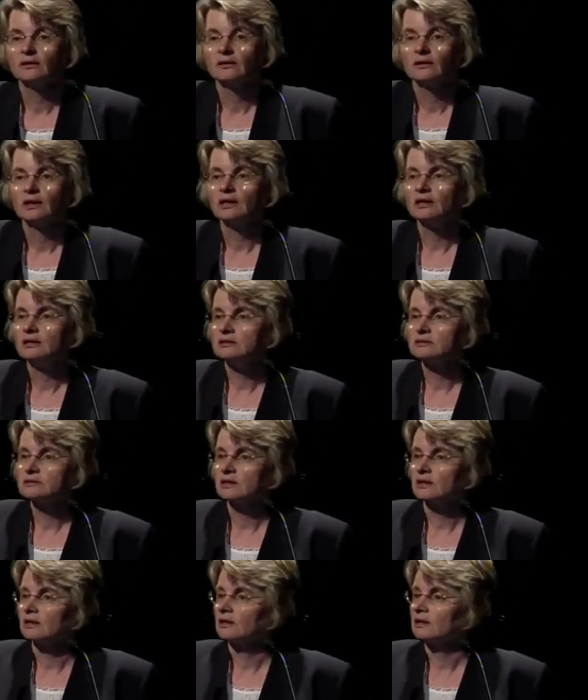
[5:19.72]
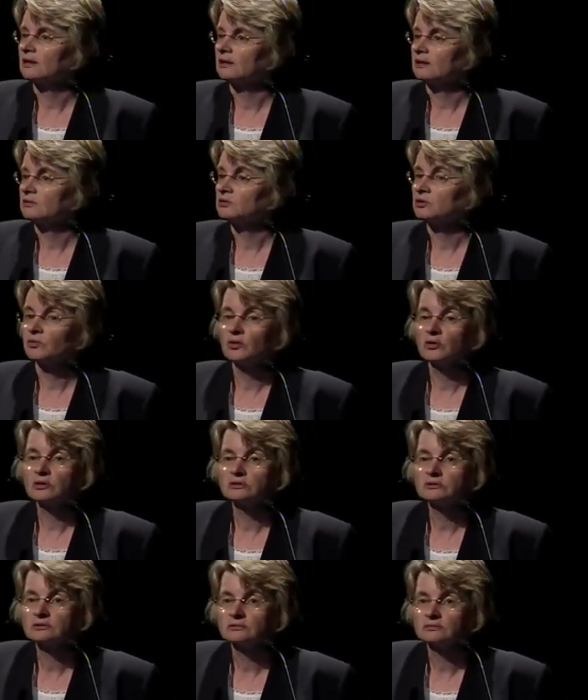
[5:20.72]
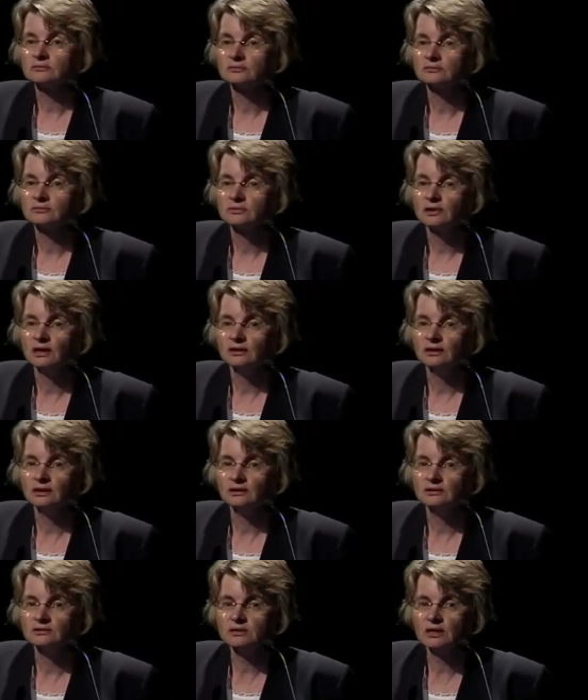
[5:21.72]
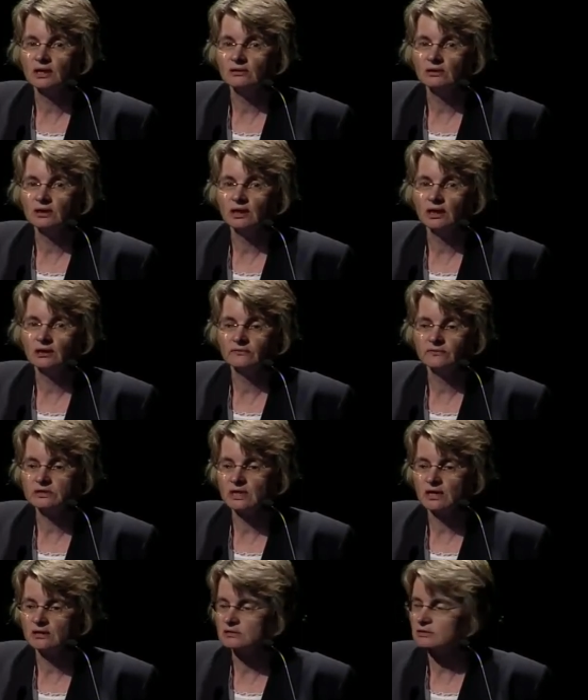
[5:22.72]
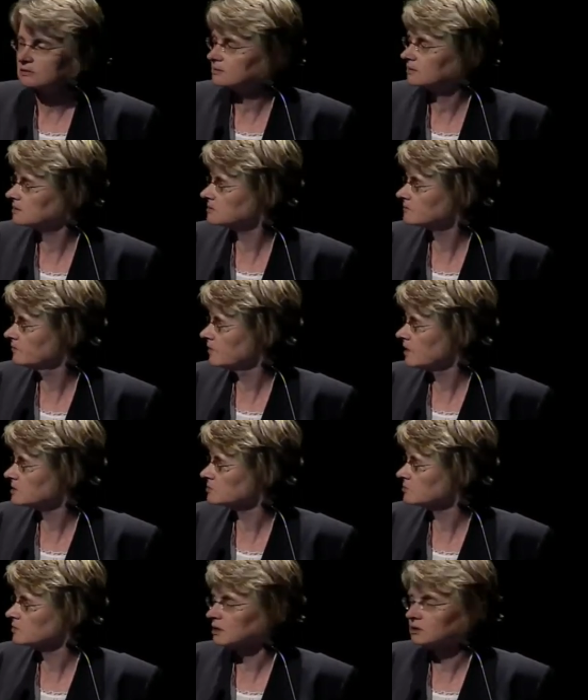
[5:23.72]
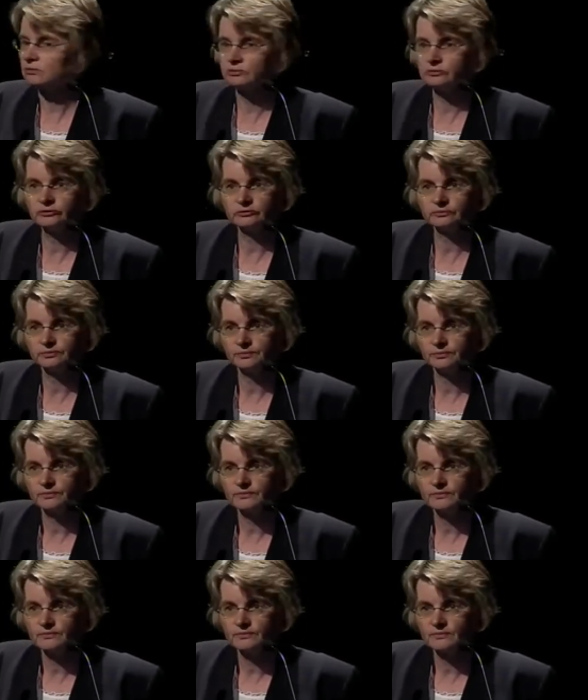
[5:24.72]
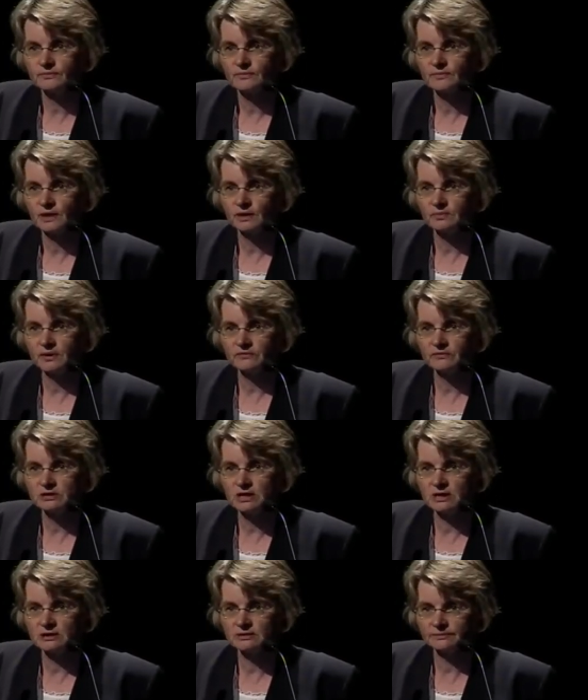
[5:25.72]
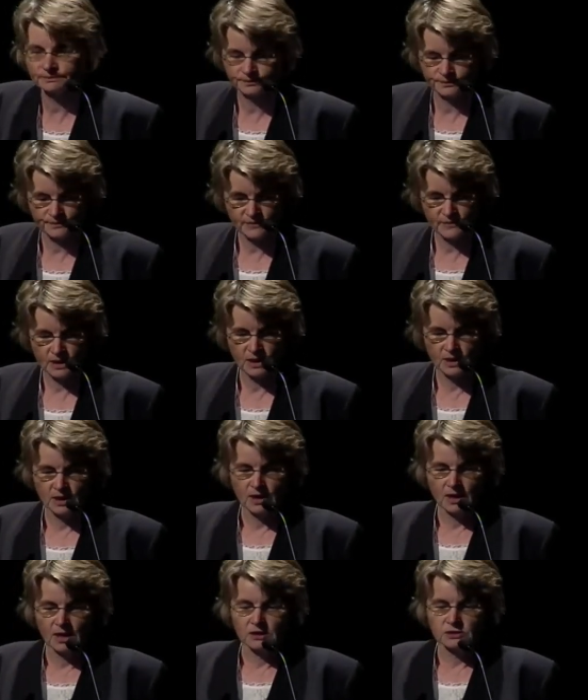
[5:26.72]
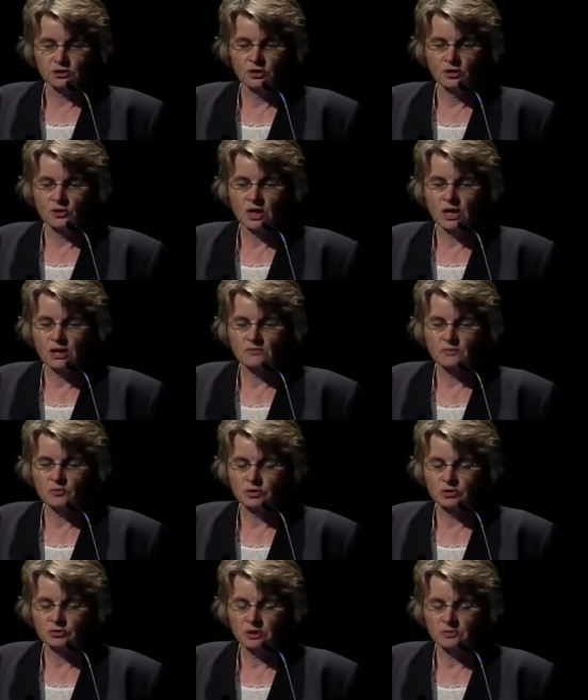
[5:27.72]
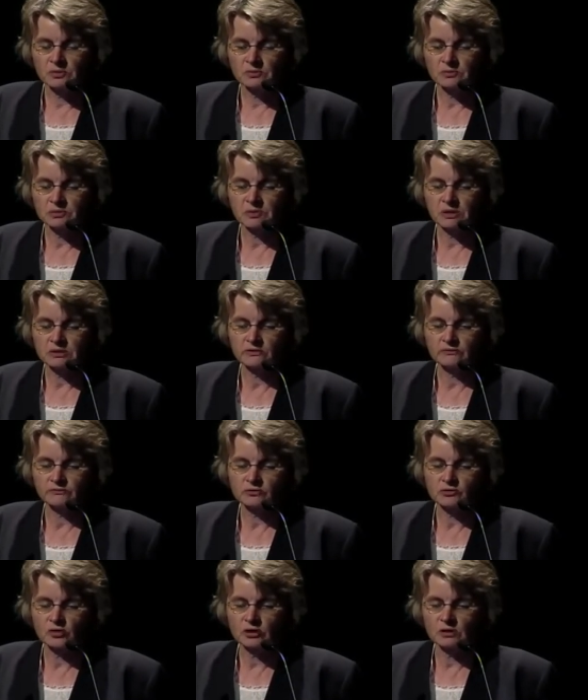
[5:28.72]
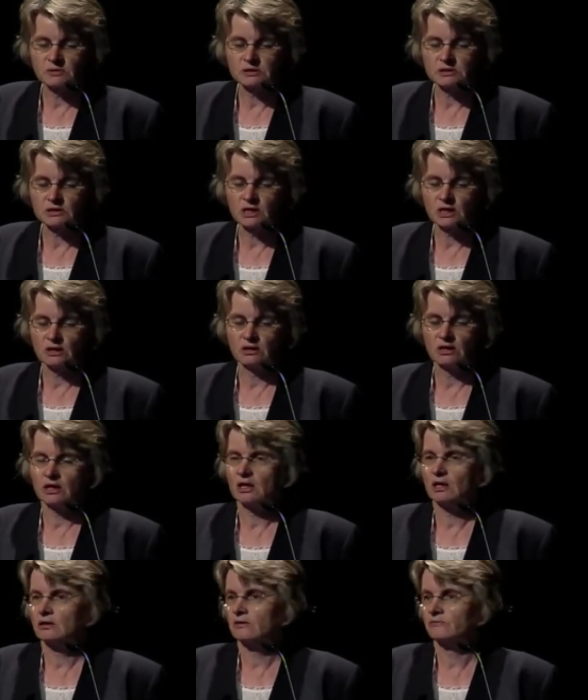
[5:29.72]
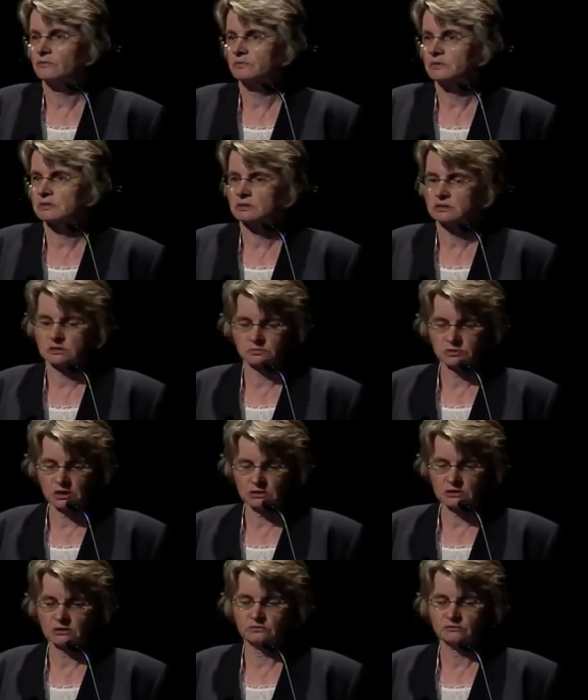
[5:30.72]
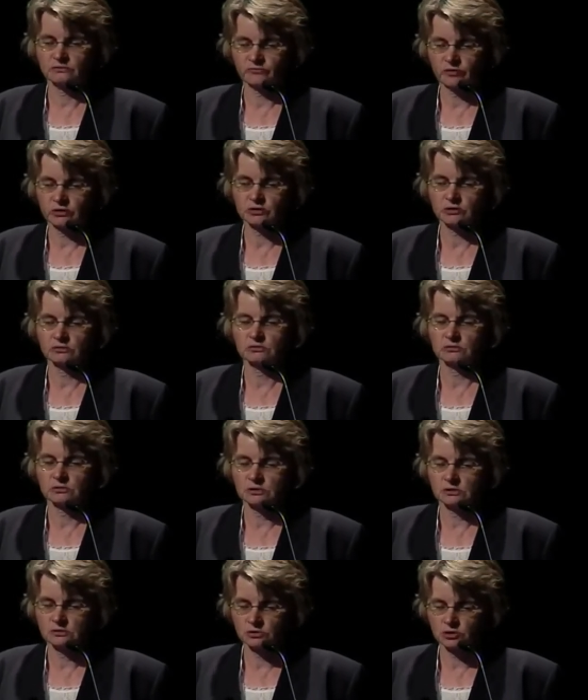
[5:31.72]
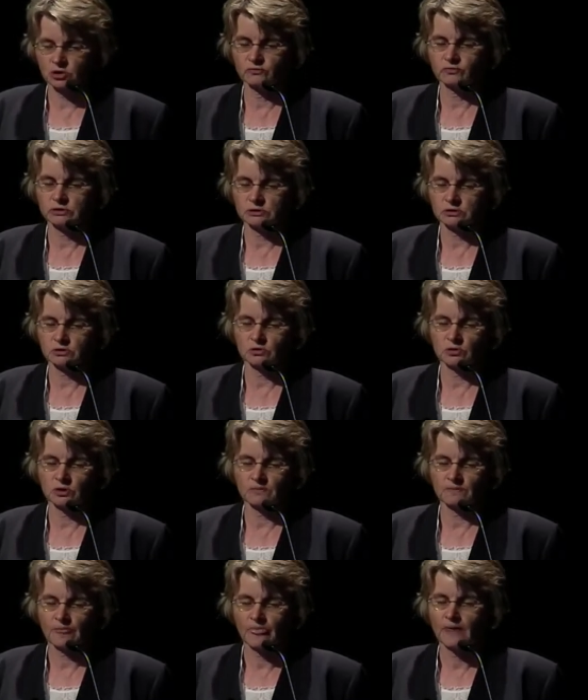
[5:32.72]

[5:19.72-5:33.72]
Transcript: he's uh, in New Orleans and he is carrying out of his house his vital records above his head. So um, record keeping perspective documents the carrying out of the business objectives, functions and services and so on.